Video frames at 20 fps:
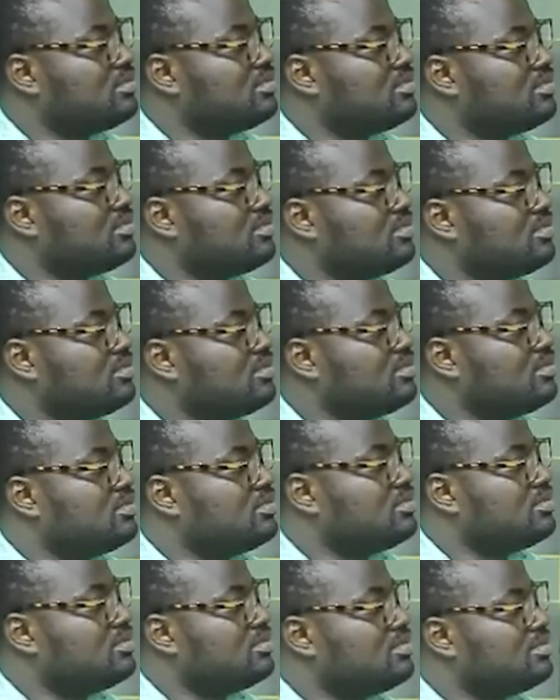
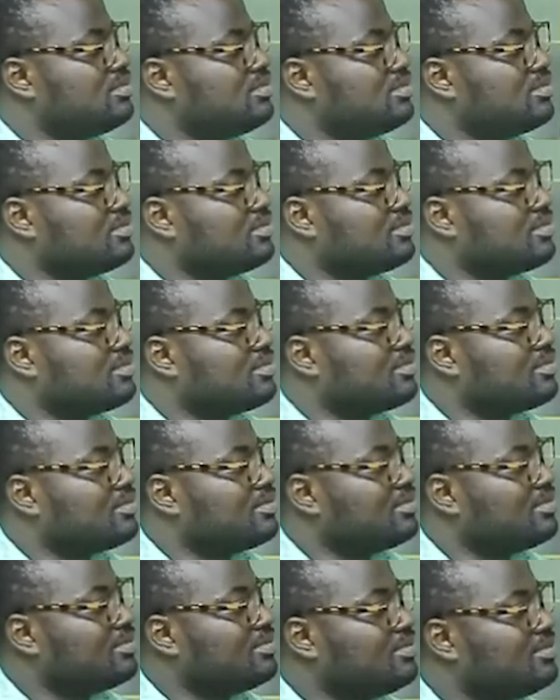
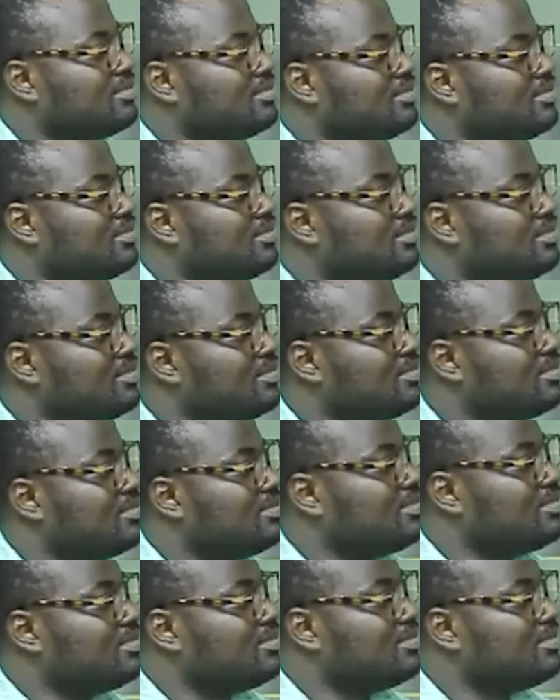(not speaking)